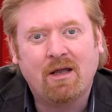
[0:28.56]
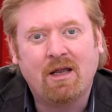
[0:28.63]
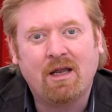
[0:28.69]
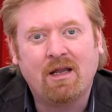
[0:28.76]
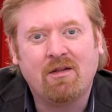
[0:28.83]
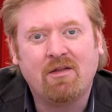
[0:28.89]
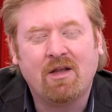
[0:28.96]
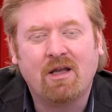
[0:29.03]

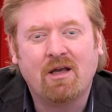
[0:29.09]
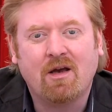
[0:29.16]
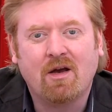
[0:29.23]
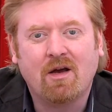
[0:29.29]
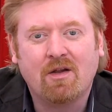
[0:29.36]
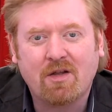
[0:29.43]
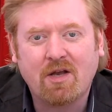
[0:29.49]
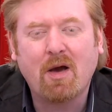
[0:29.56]
in
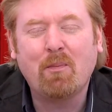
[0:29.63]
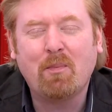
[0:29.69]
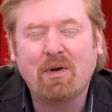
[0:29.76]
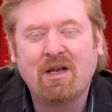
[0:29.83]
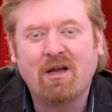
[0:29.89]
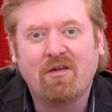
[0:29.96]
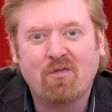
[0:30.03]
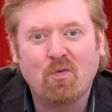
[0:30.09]
the
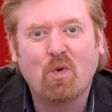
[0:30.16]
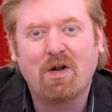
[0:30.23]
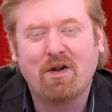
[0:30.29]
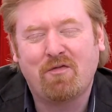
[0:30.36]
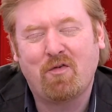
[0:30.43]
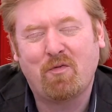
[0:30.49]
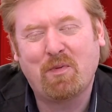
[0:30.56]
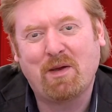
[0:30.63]
company of
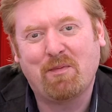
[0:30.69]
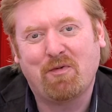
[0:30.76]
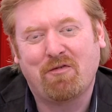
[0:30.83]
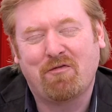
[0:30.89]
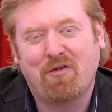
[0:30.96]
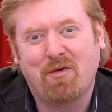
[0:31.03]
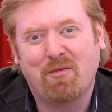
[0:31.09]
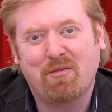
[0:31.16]
wonderful people
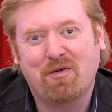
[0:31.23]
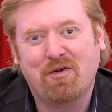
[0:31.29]
from